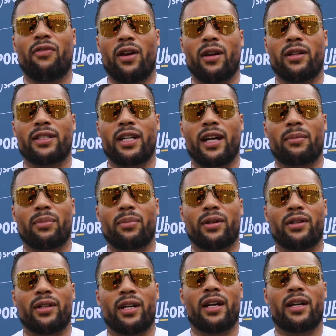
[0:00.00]
Efe
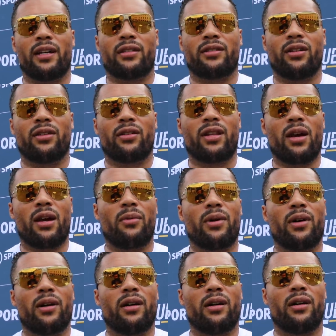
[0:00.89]
Ajagba, yeah. So they were.